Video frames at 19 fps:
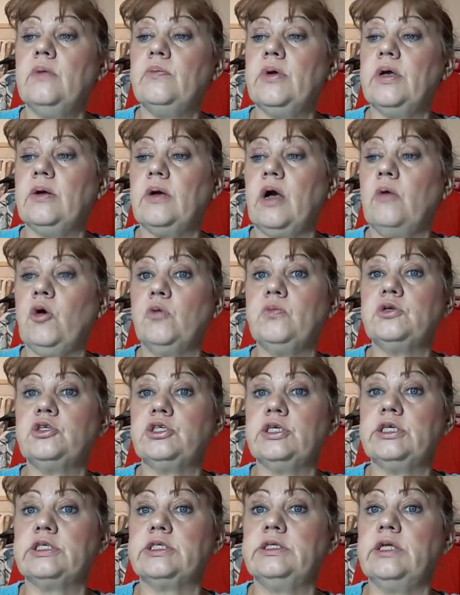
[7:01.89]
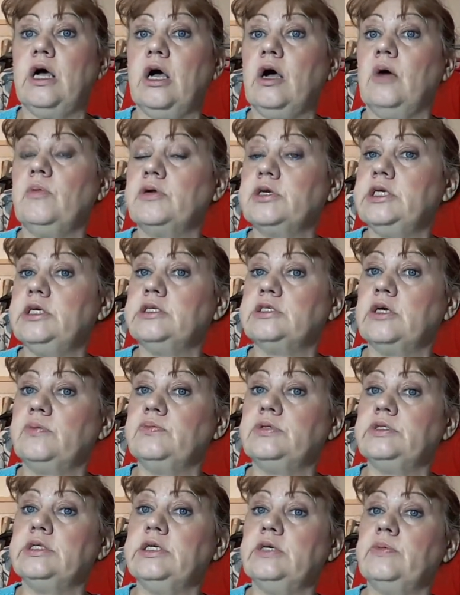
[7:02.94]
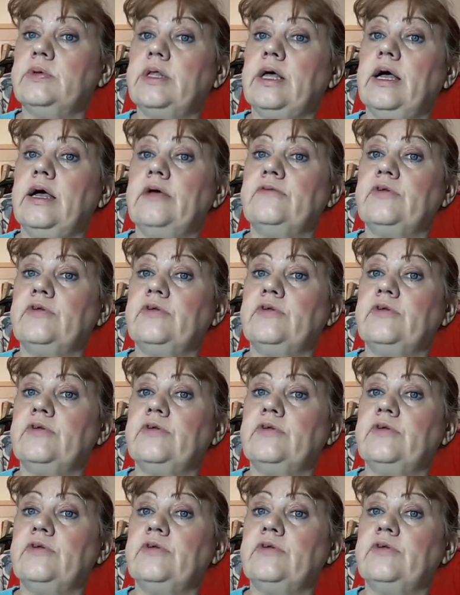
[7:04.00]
But I will be chasing that up. We'll keep you up to date with that.